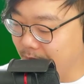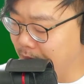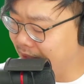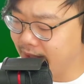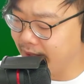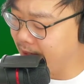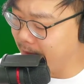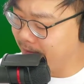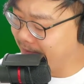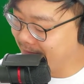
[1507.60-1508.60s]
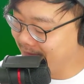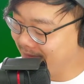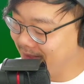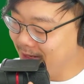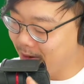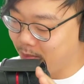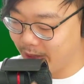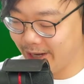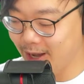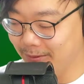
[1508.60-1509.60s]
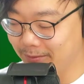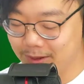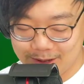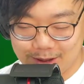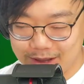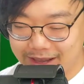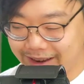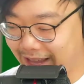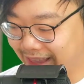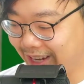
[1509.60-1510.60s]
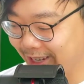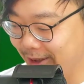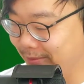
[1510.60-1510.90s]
I'm not that dumb. I'm pretty dumb. Not that dumb.